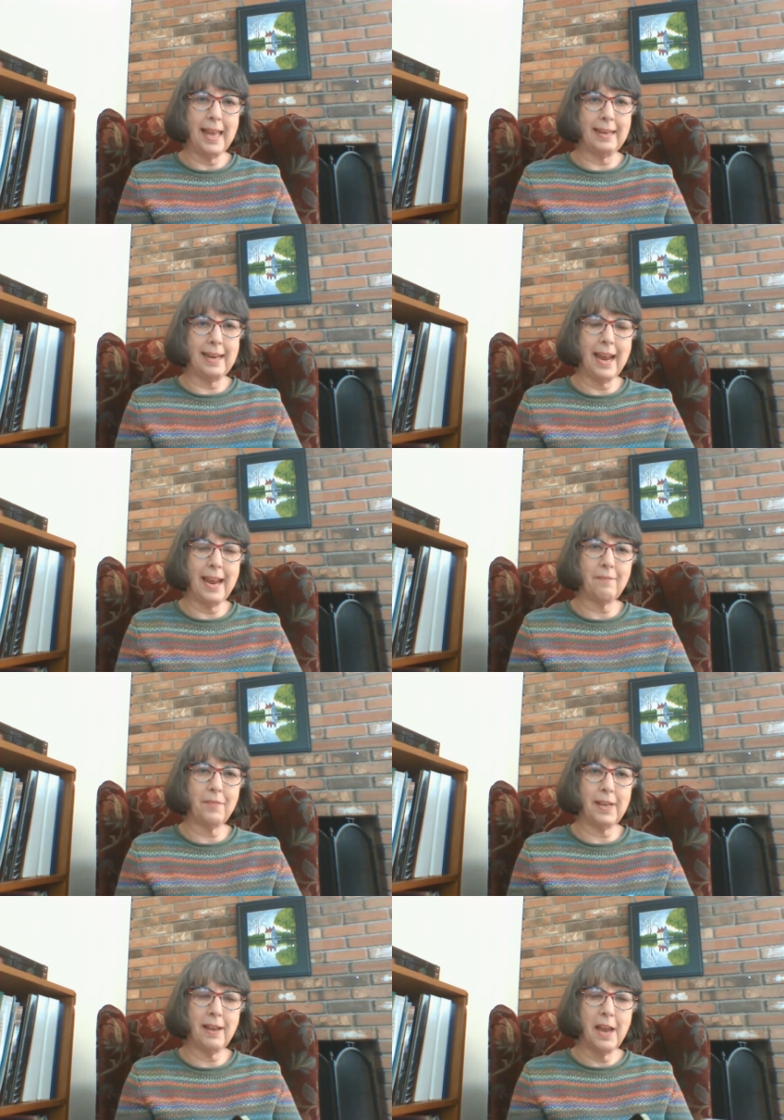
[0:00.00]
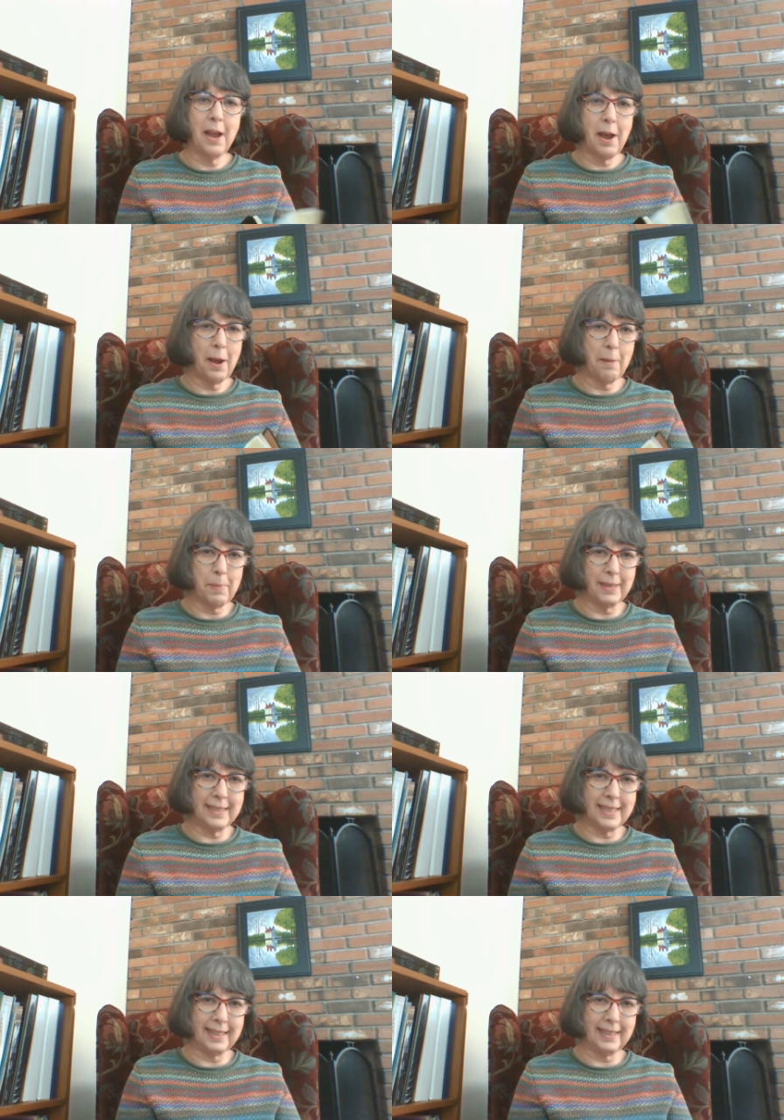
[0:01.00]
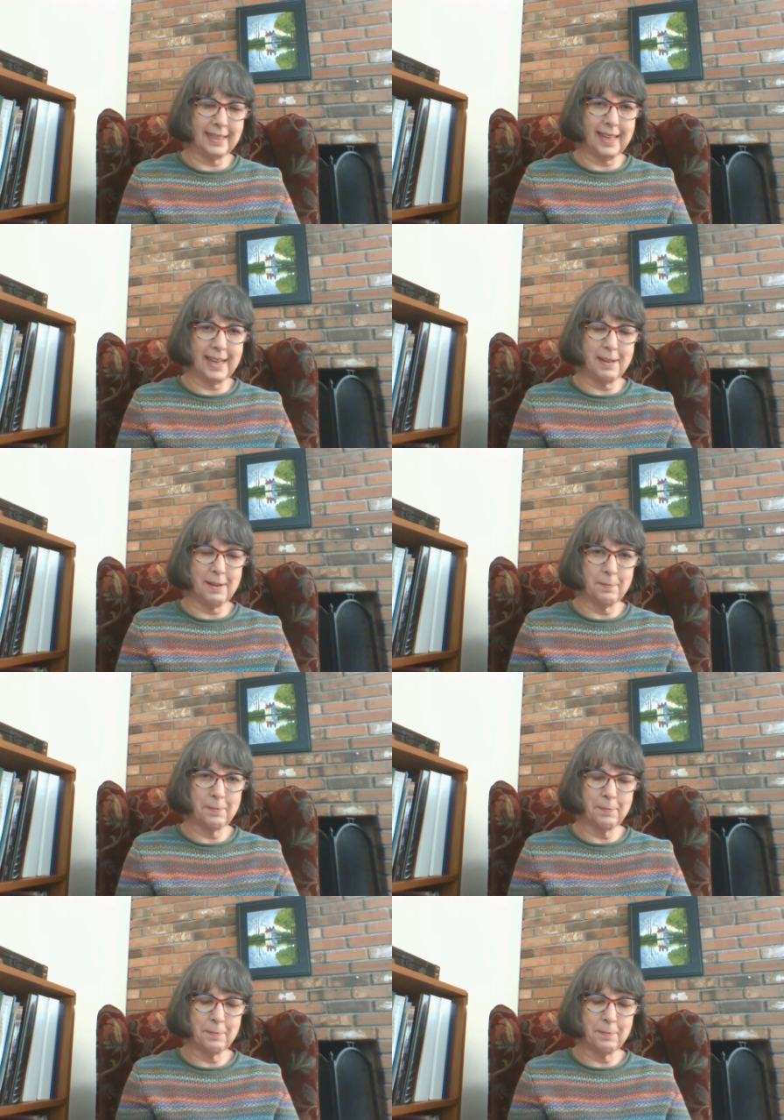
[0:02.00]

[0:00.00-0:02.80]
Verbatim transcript: and have it abundantly.